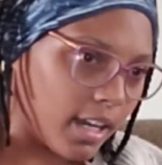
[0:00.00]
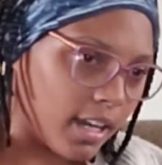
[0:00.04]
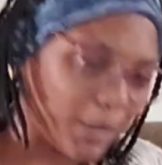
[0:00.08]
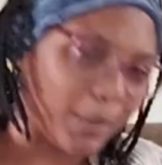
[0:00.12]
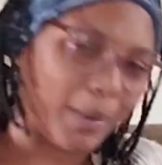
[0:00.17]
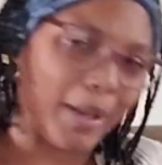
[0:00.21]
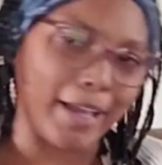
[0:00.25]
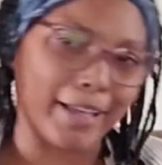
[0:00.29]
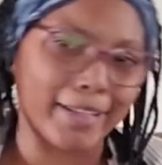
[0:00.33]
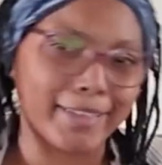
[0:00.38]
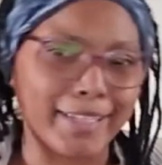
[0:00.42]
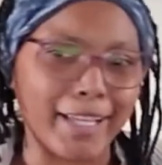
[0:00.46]

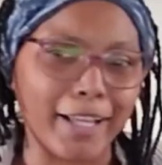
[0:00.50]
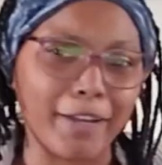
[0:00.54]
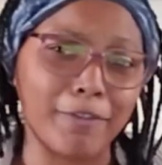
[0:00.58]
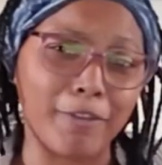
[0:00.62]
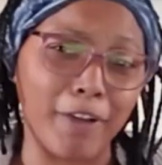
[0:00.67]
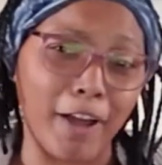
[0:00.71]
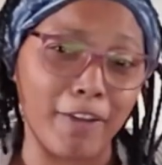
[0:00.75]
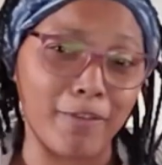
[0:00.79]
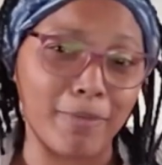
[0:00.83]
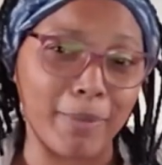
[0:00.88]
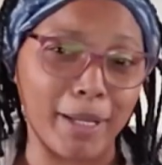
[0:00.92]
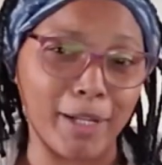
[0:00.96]
Okay, it's like
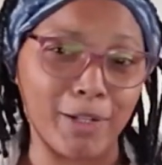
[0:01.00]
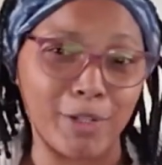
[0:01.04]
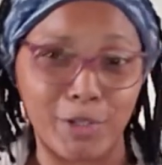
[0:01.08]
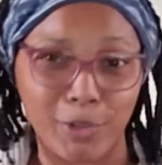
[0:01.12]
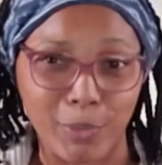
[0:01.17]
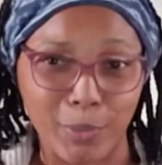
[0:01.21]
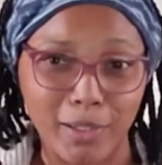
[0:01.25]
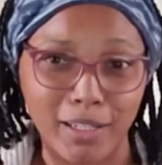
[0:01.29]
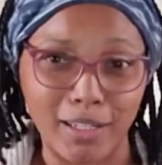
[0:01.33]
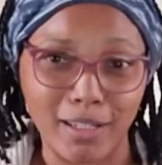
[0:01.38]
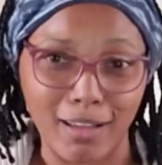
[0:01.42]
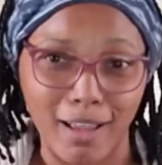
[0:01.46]
5
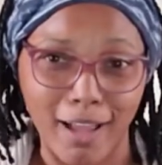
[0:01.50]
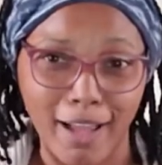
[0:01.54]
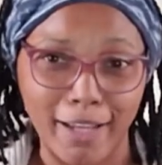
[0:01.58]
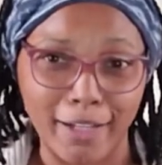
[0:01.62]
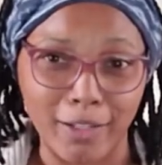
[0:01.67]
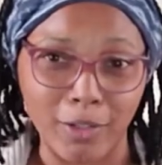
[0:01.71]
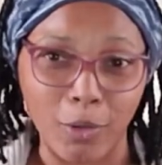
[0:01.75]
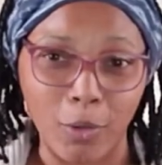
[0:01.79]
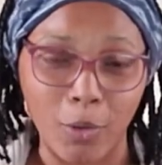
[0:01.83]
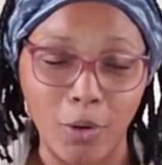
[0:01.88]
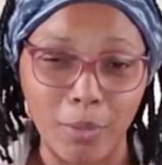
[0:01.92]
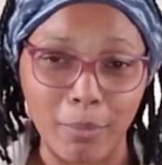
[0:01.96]
pages with a
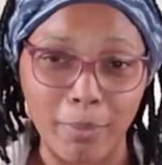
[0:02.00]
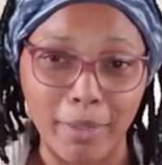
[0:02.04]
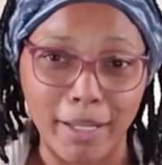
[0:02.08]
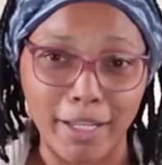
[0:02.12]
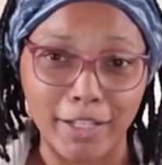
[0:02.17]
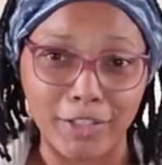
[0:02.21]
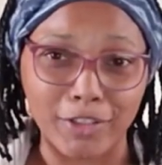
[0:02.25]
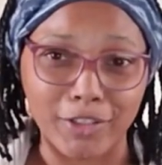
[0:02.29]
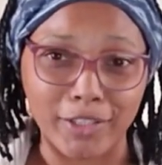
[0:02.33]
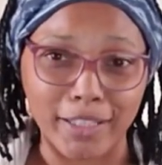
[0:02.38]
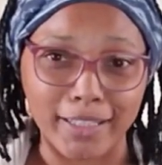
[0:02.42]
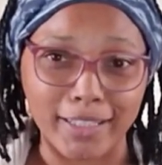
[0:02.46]
line on
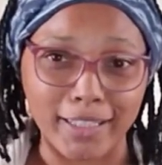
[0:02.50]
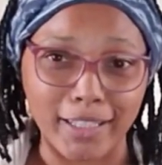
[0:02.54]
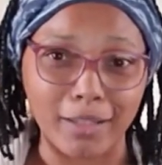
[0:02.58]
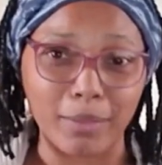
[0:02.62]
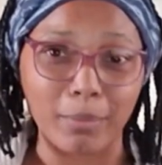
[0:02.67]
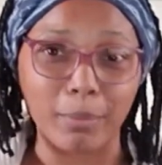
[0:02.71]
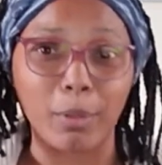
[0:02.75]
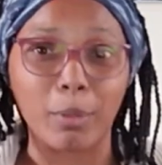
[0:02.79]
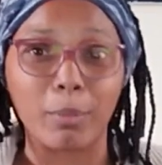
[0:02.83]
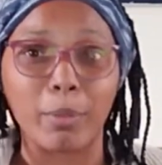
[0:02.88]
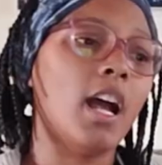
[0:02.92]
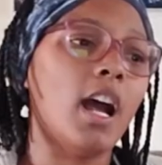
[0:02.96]
page 6 at
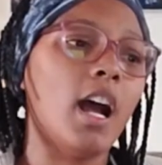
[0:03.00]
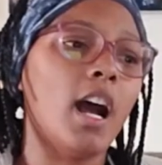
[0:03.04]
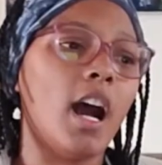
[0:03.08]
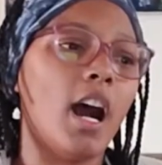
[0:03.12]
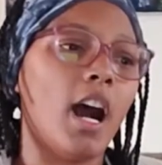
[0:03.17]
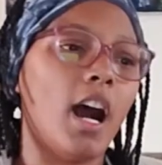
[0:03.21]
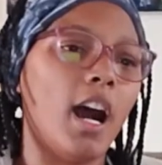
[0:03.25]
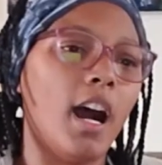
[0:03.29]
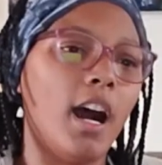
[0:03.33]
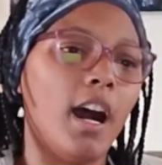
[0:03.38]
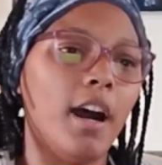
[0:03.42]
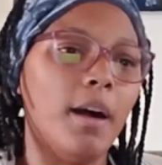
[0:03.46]
the moment.
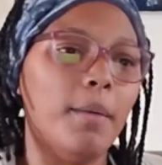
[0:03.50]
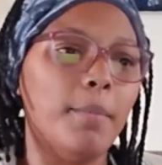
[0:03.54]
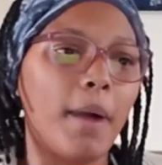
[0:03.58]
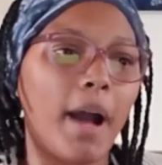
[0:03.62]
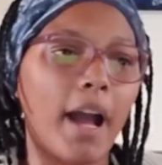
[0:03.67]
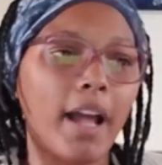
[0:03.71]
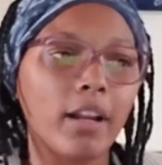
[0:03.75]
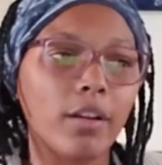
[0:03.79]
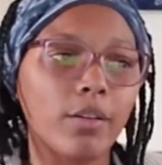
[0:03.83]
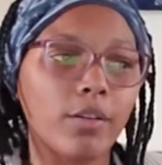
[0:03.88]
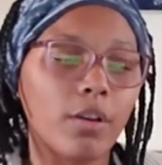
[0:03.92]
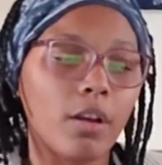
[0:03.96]

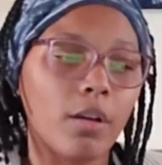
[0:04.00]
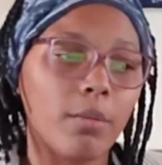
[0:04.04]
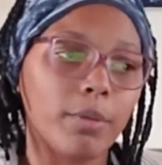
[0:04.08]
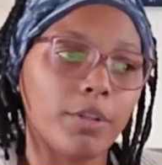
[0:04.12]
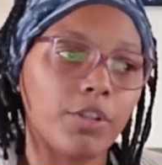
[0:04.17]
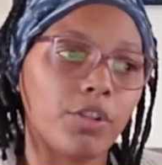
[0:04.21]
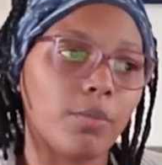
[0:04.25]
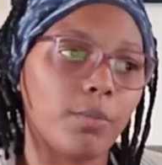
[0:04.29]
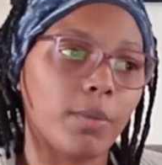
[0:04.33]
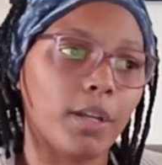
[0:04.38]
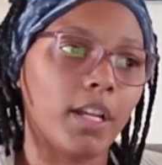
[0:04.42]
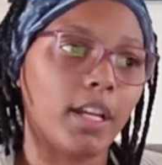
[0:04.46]
I don't know how
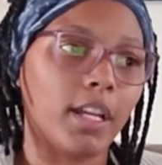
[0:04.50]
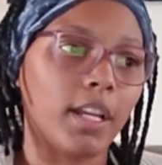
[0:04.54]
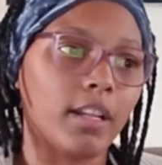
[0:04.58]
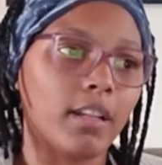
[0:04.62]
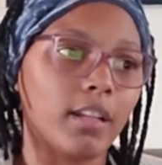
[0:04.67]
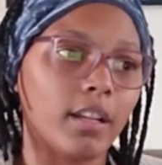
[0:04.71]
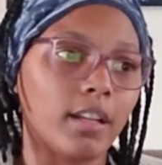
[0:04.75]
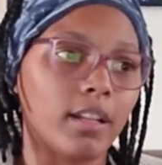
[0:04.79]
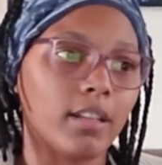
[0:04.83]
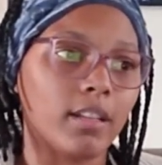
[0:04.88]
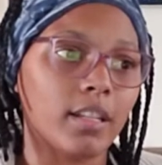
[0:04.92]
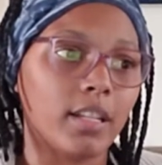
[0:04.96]
much I'm gonna get
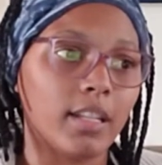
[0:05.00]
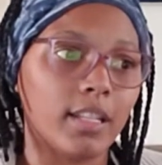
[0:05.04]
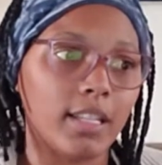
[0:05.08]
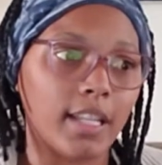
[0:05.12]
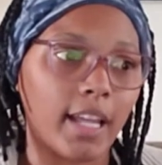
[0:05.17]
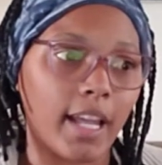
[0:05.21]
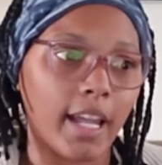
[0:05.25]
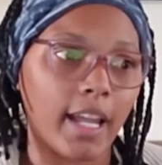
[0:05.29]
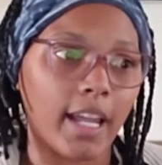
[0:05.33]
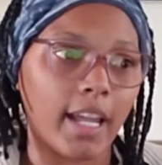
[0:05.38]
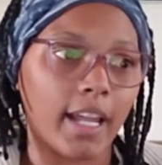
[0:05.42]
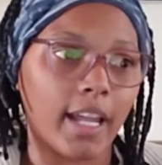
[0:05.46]
done
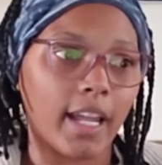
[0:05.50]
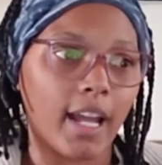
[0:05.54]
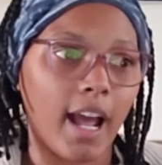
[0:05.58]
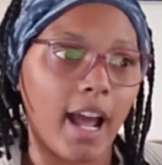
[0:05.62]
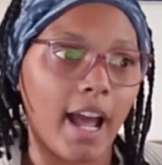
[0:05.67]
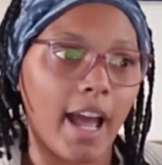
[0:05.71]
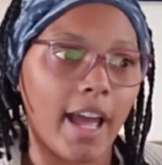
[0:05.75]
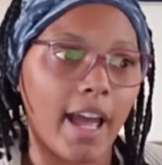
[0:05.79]
today.